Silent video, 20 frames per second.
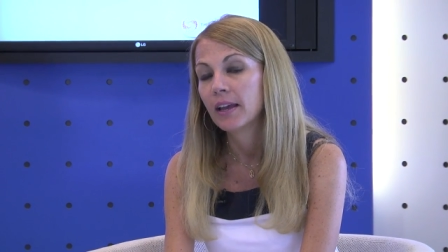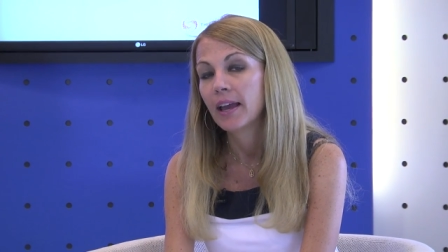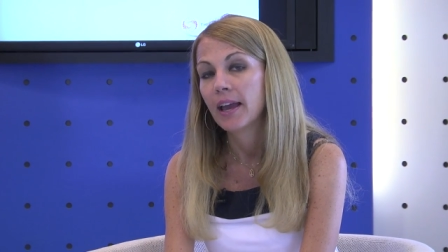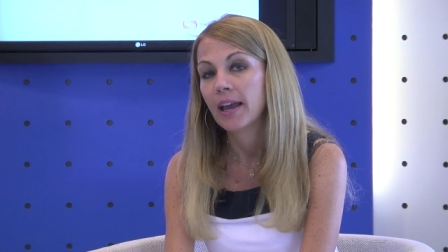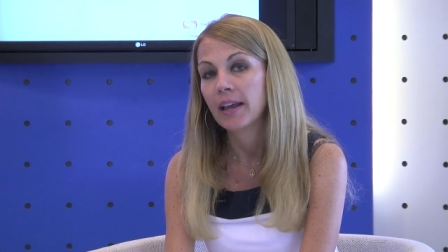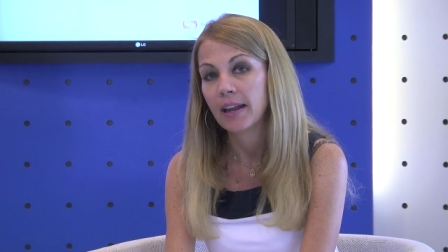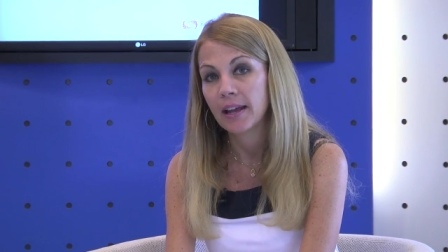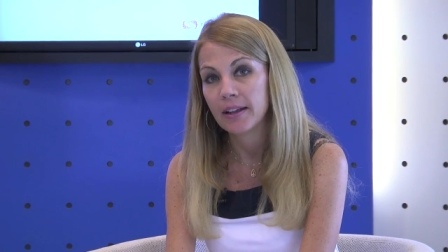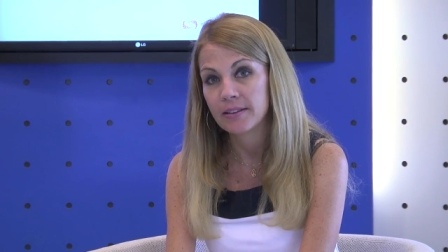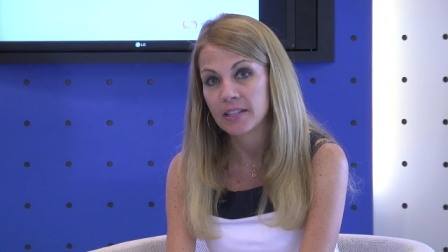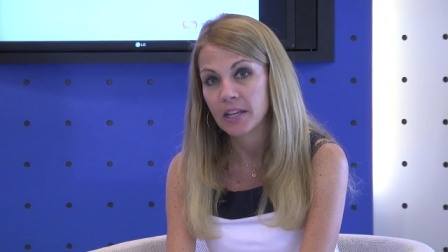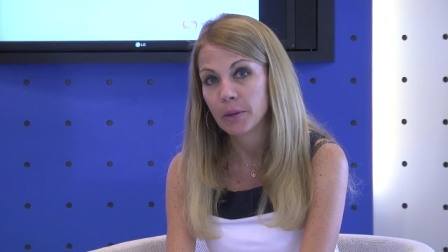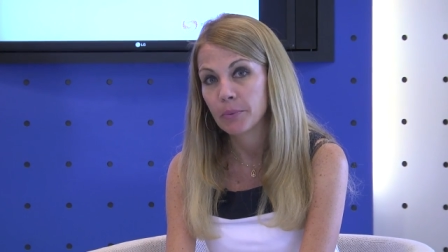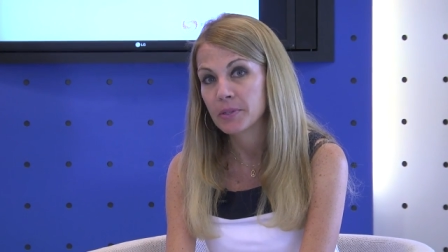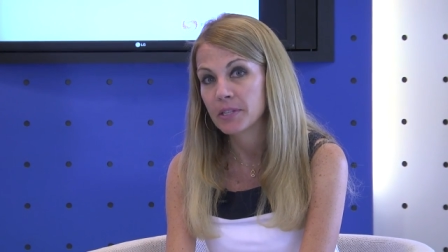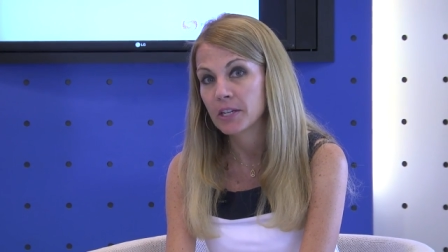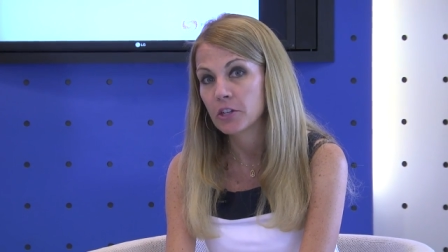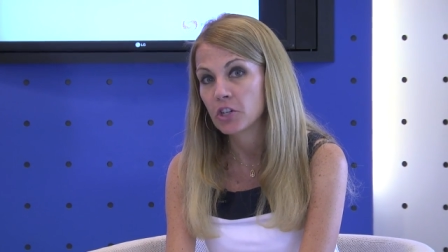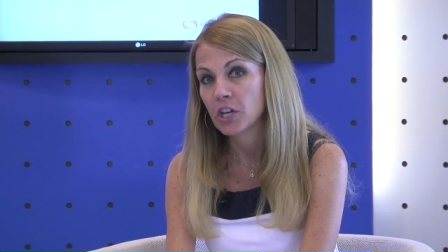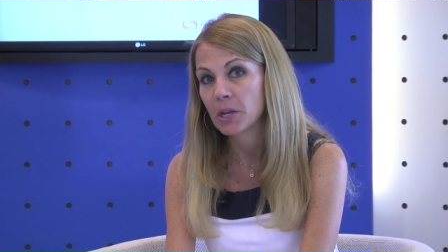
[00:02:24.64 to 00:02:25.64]
And as I
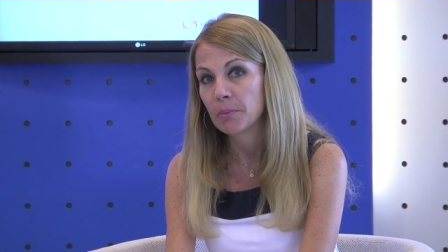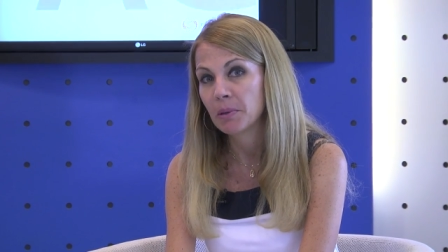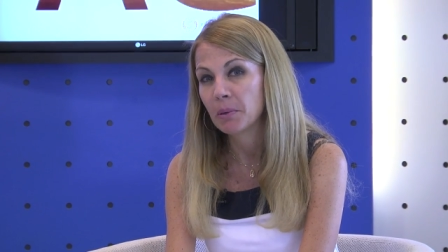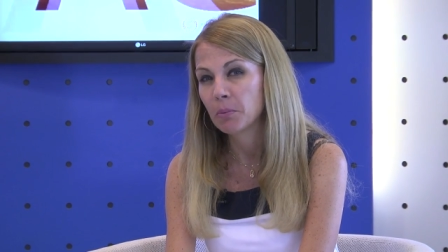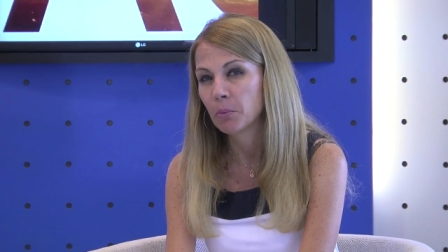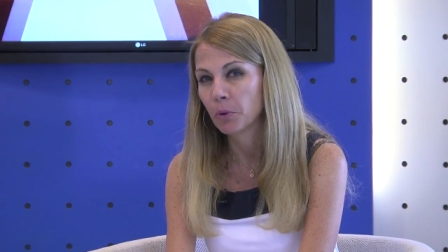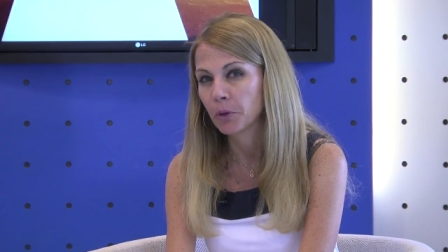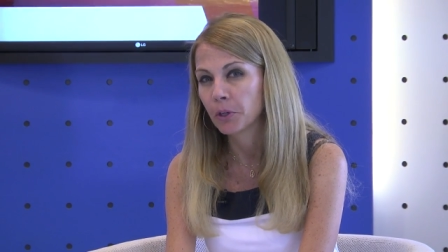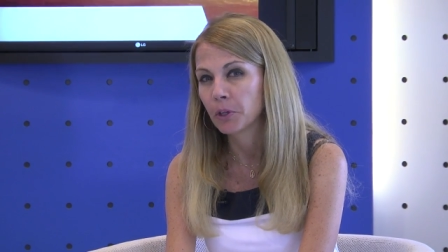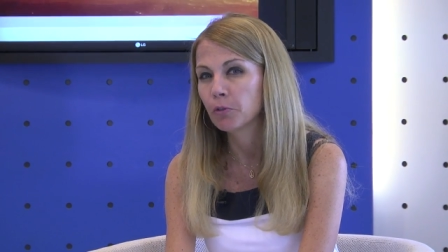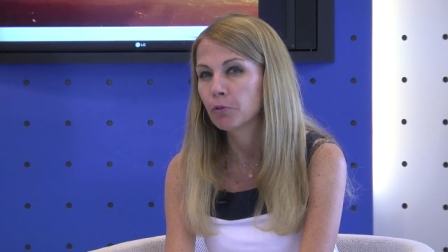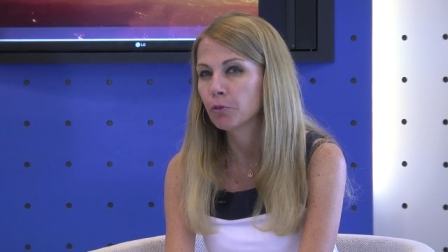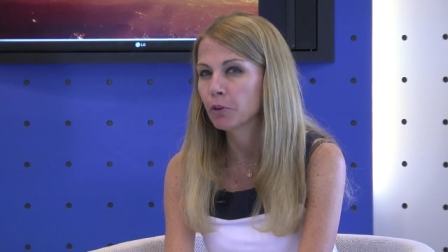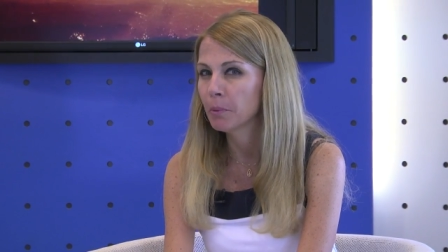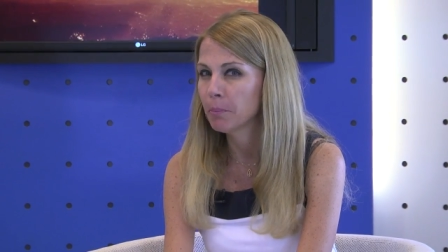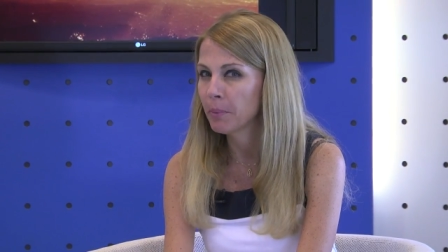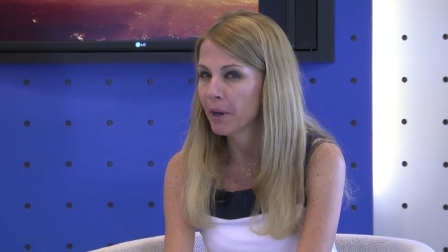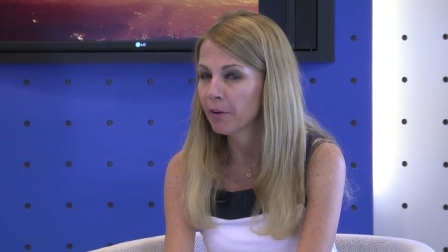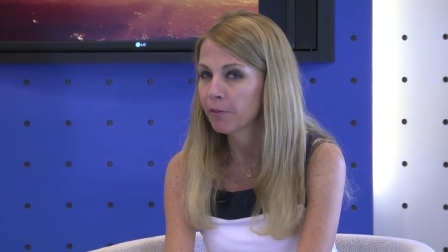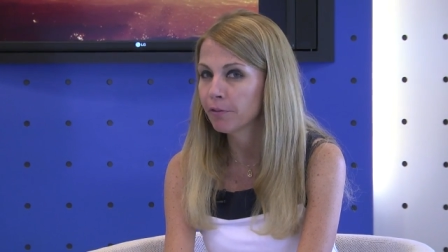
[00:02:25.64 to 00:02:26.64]
was at JP Morgan for
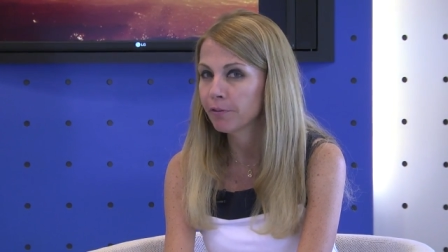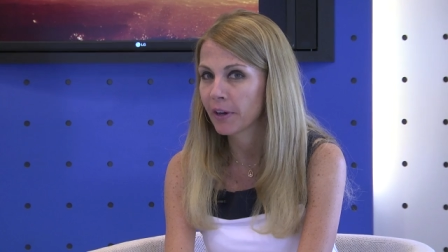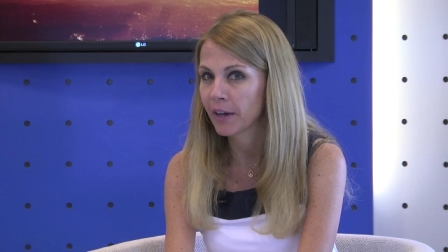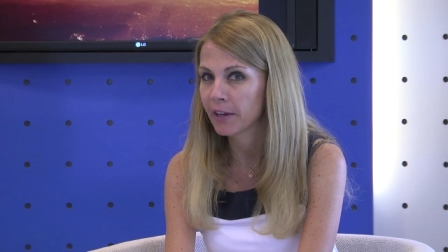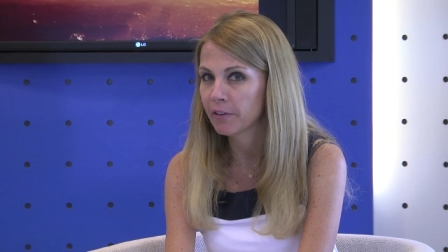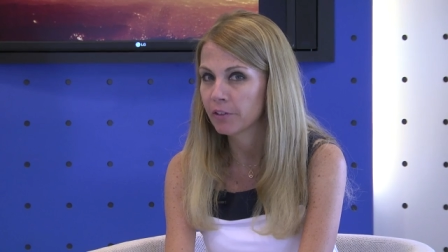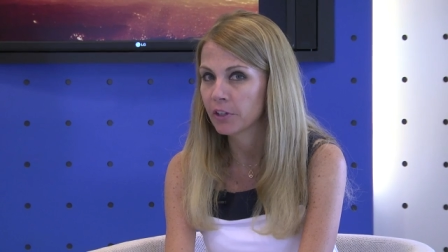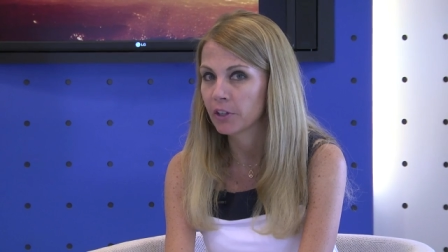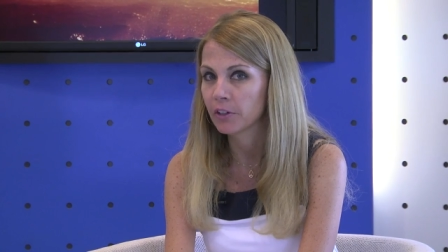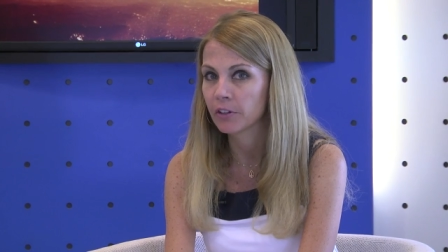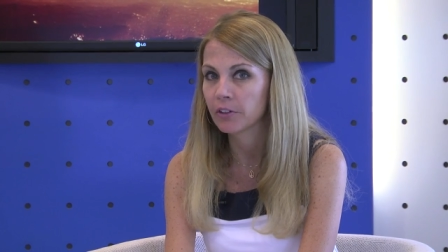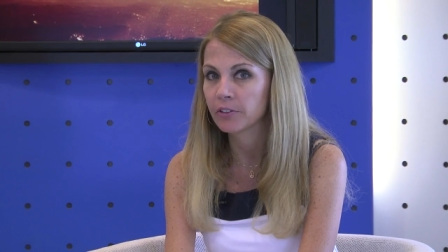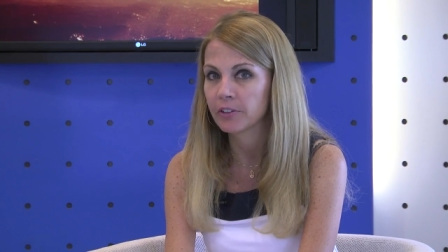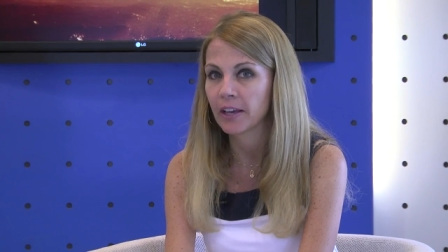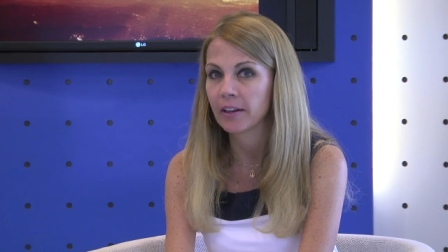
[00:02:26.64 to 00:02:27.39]
about 5 years,